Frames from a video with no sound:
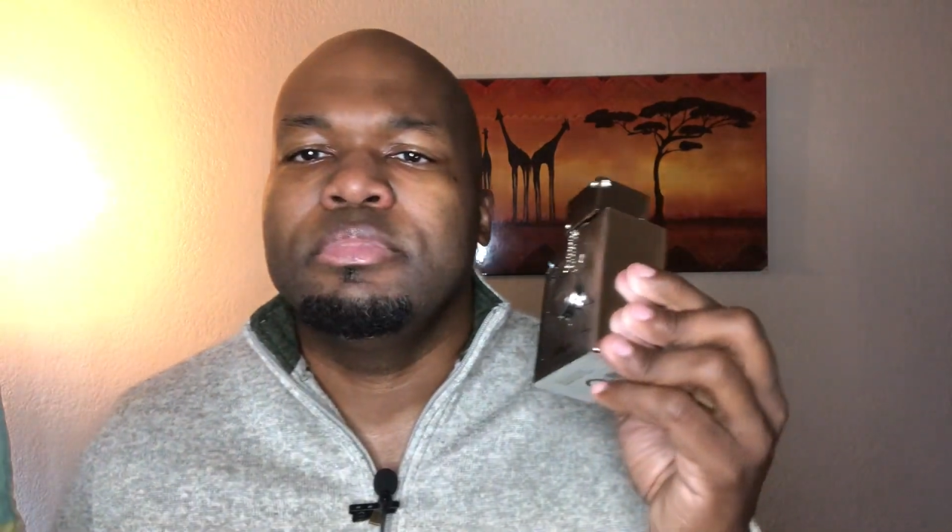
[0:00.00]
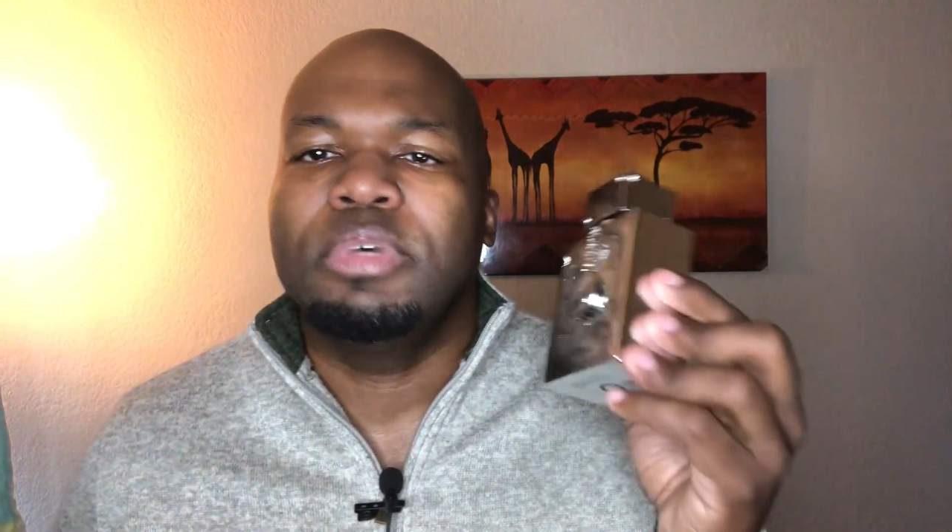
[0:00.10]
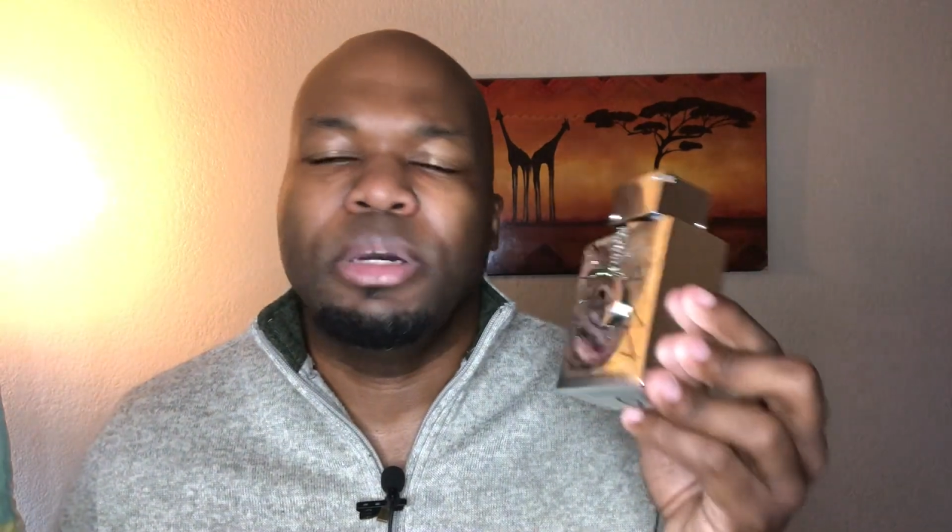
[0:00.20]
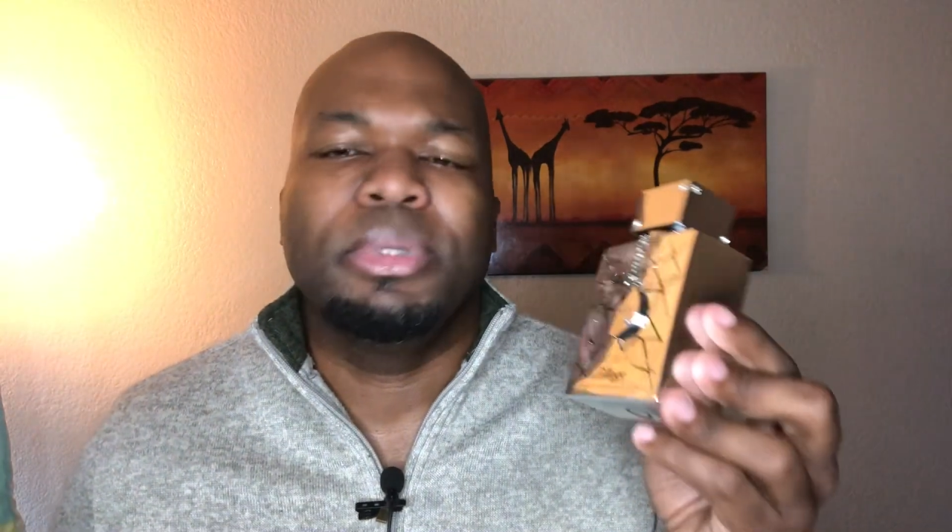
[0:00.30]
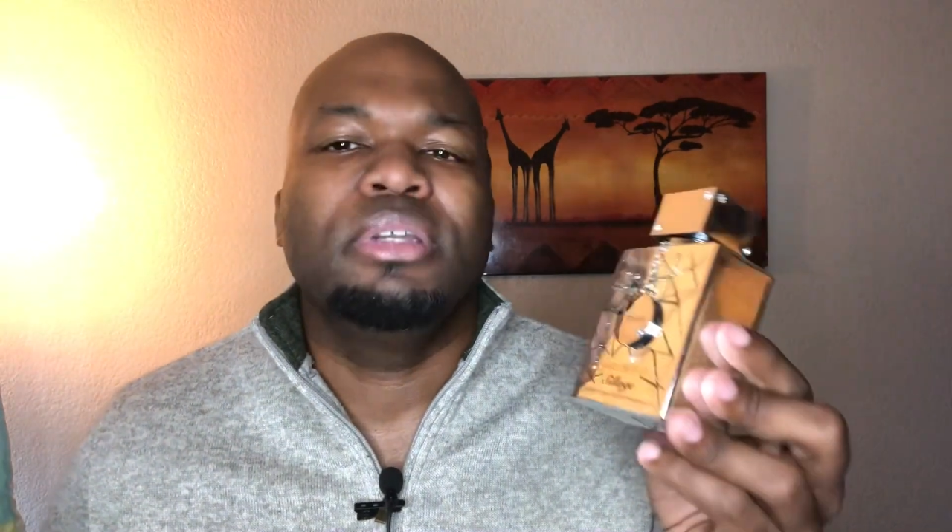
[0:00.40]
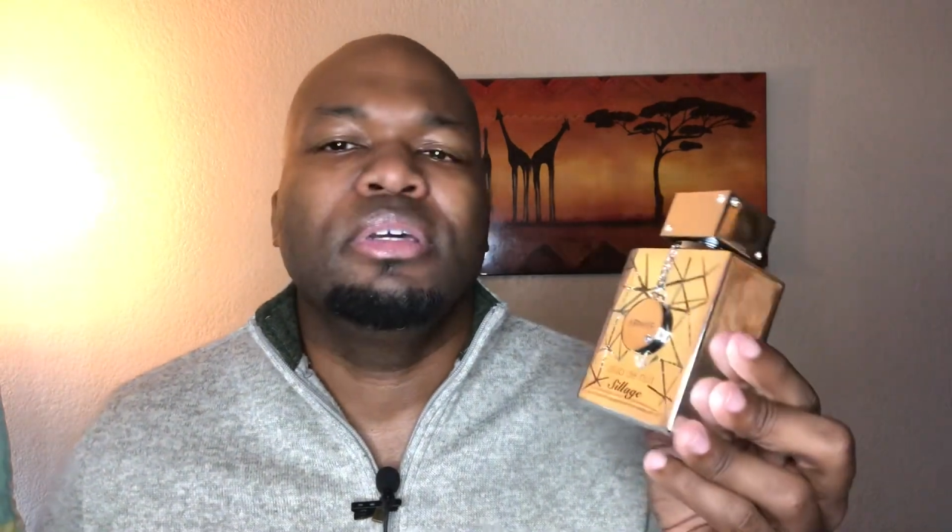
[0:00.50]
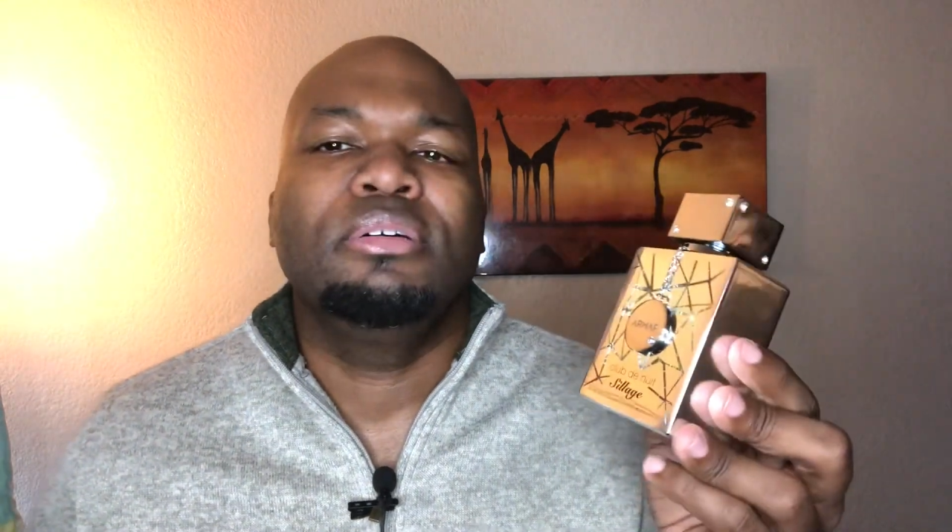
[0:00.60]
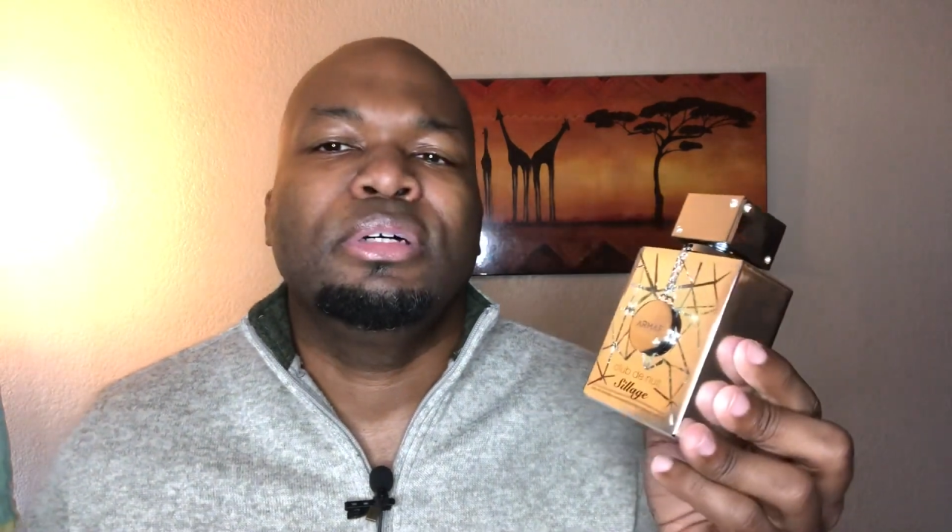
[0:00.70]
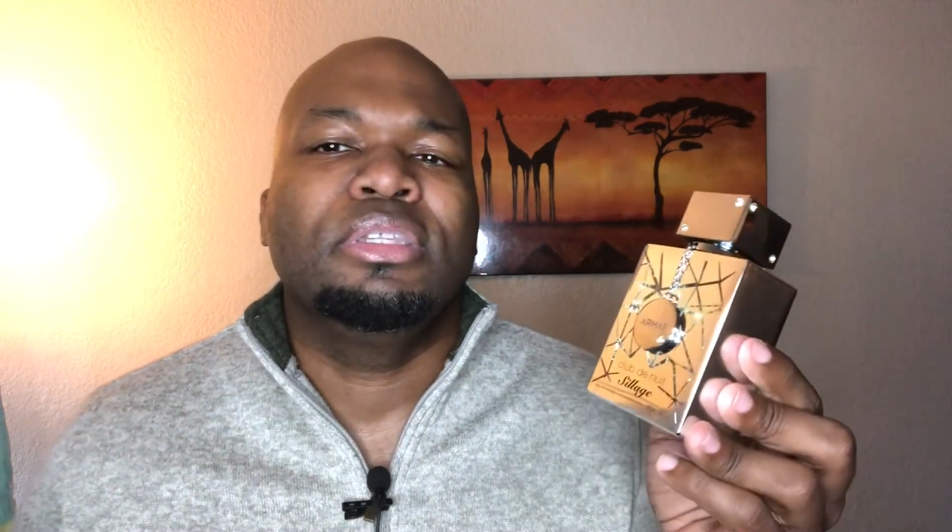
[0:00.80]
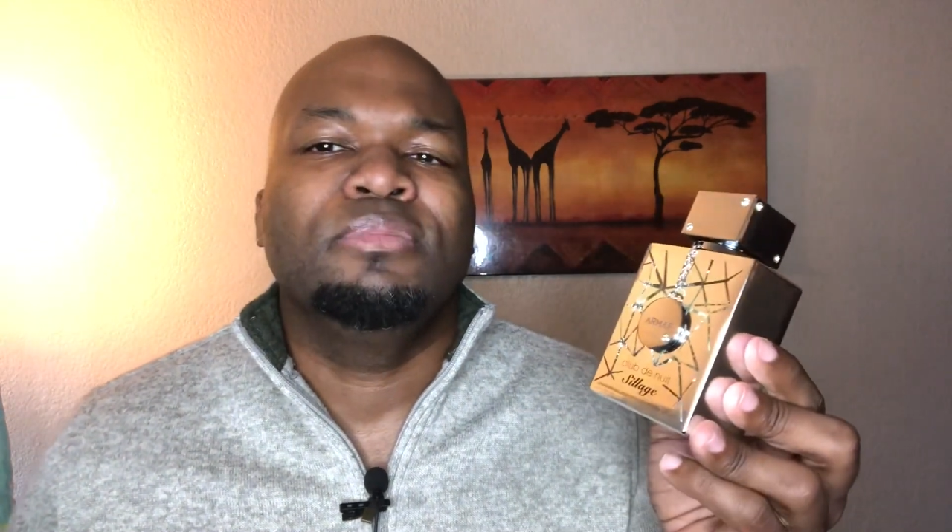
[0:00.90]
I'm gonna
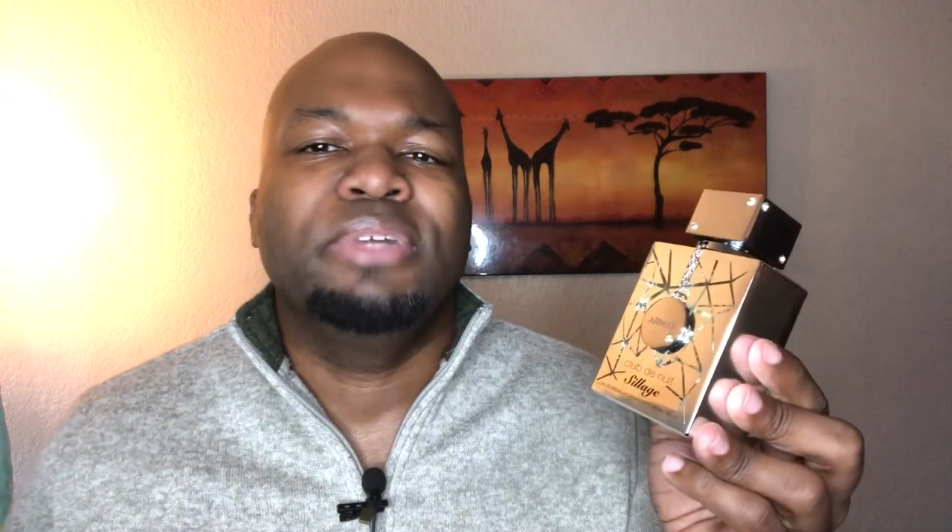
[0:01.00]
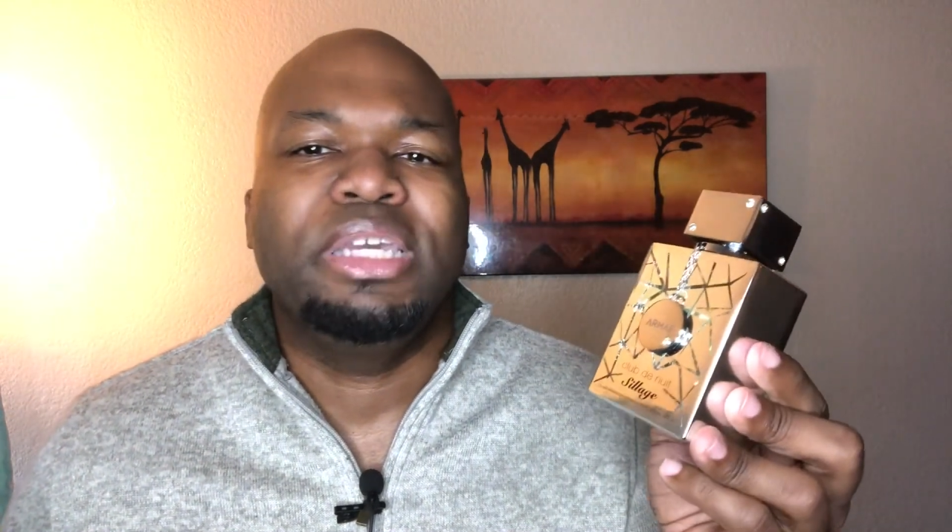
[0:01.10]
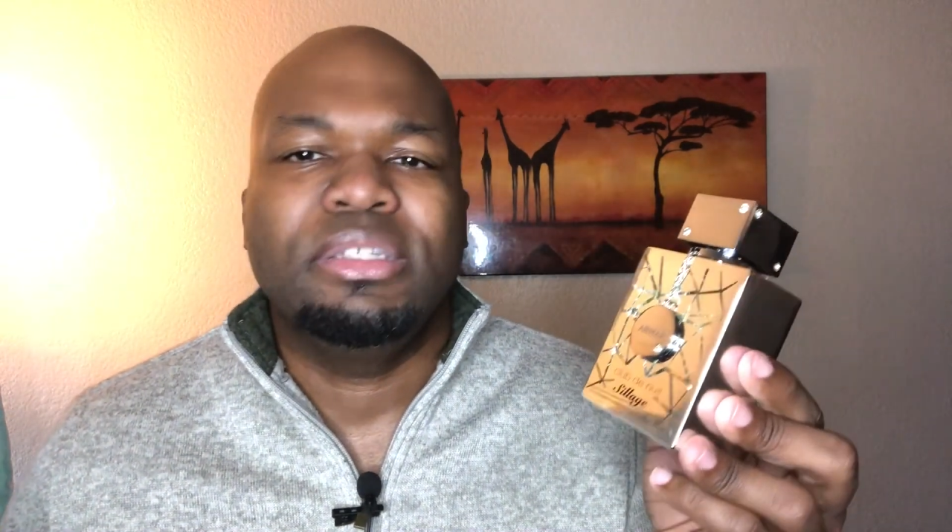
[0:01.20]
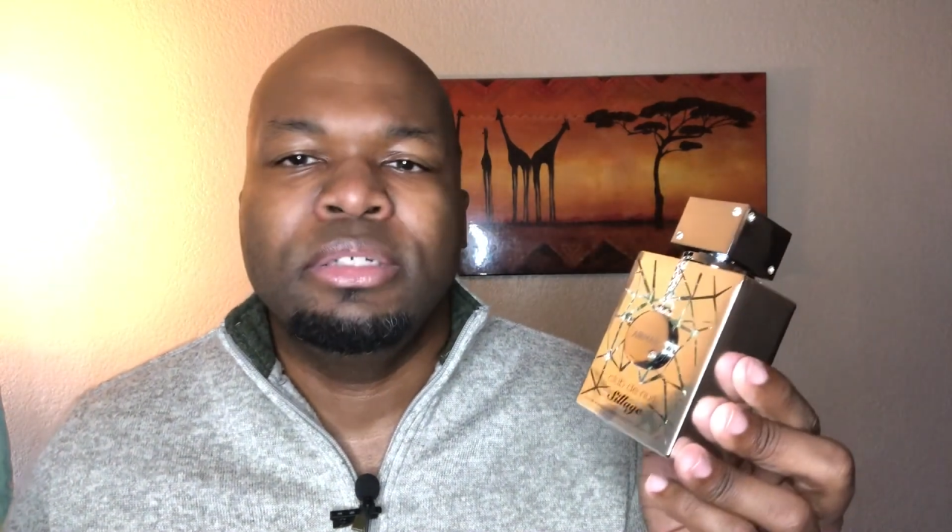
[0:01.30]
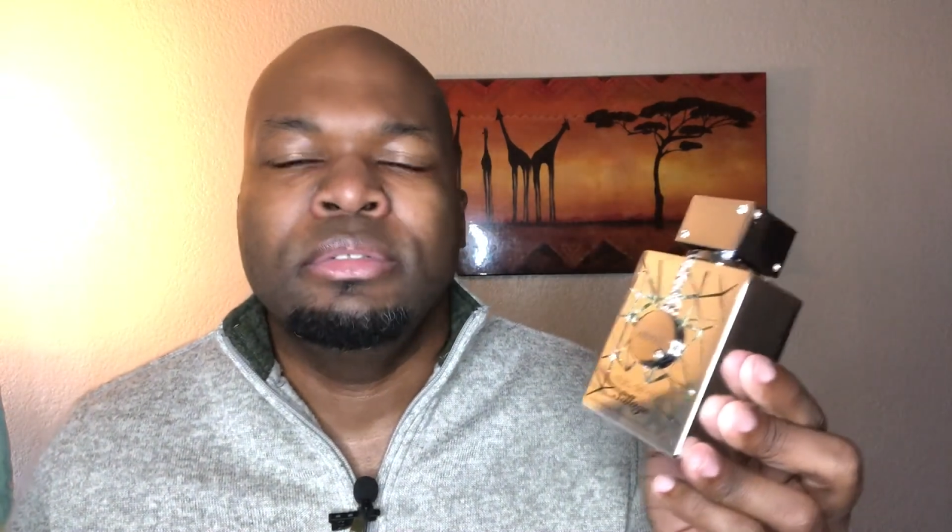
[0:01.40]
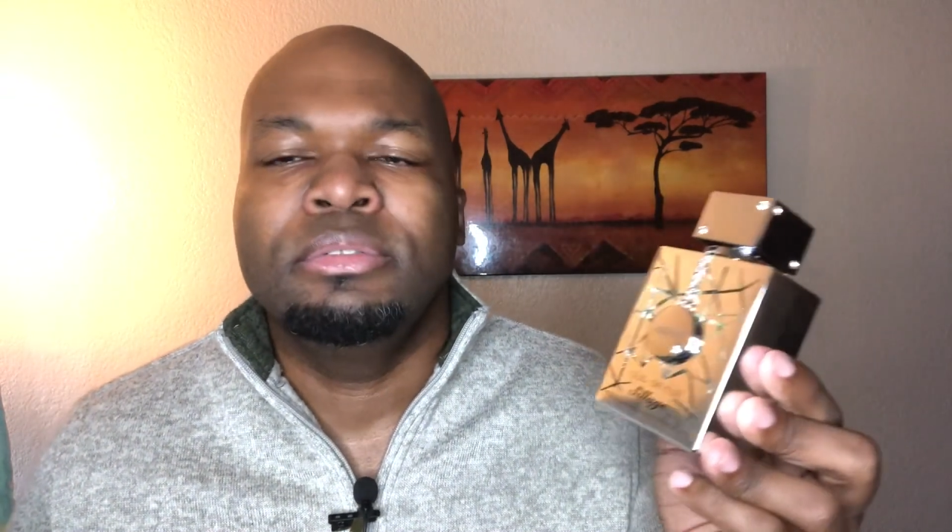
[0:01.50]
go on the rant.